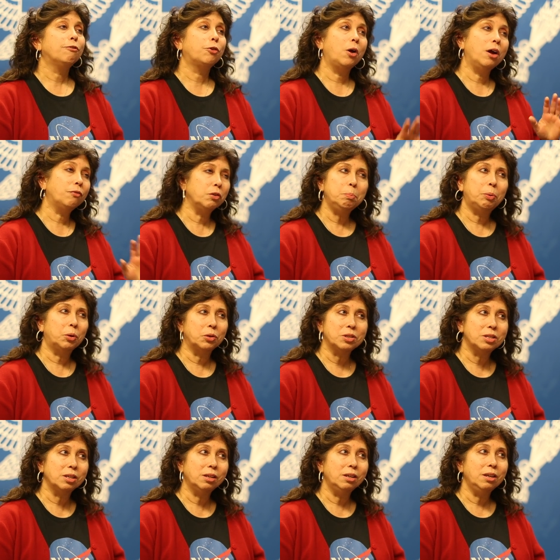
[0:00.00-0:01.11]
For every
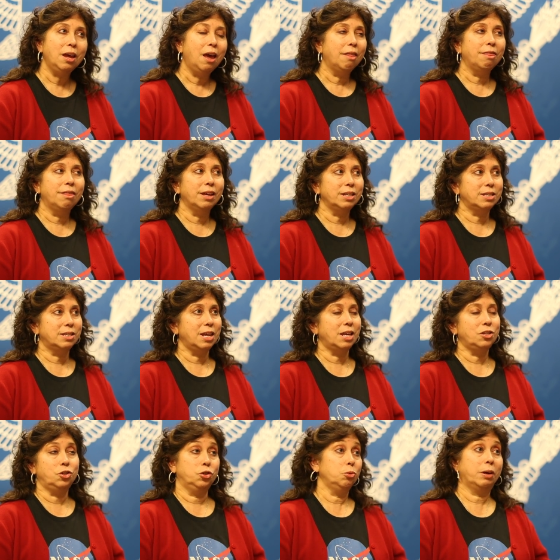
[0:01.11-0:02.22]
person that
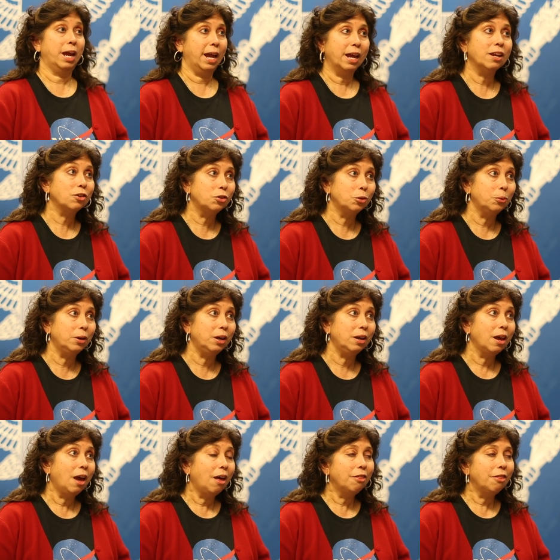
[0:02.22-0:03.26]
says you can't do it,